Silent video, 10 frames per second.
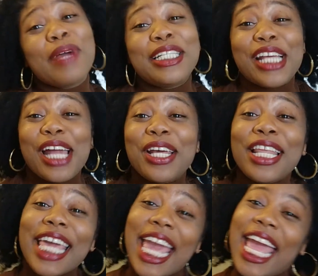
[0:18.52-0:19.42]
channel
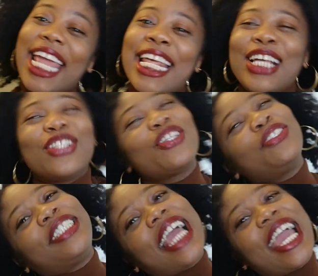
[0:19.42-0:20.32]
again.
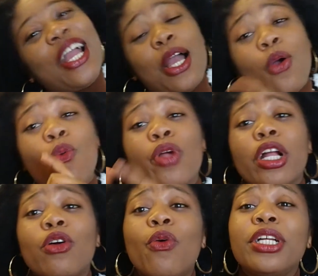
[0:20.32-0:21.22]
Today
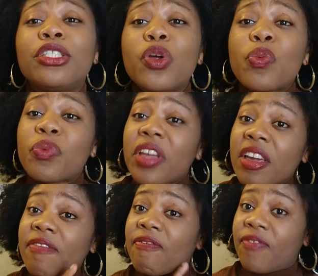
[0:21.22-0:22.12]
we're going to
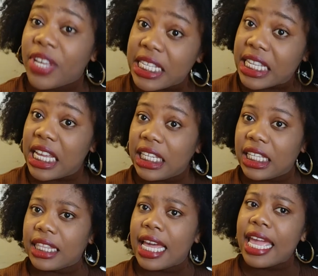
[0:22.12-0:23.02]

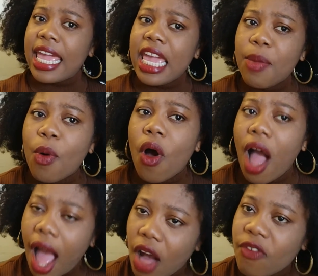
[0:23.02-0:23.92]
revisit the Igbo
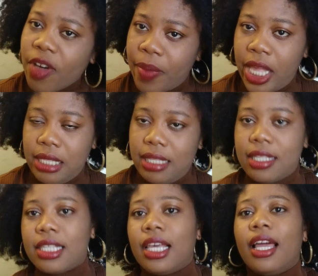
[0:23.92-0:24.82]

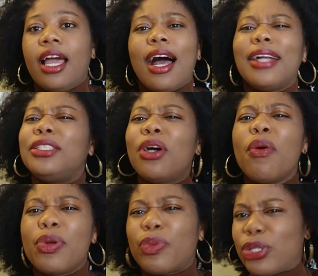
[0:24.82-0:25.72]
alphabets. I
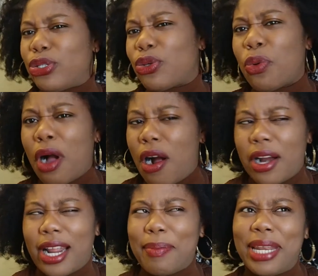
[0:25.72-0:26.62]
know it was so
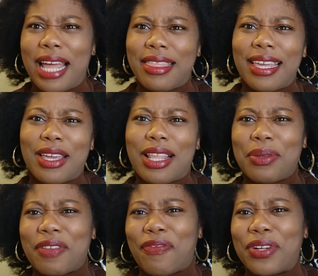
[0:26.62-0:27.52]
hard. I mean, I think that
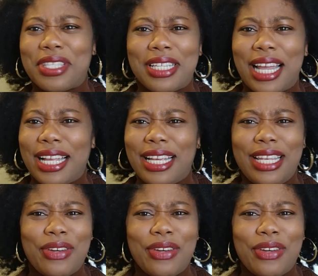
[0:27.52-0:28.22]
was the first thing I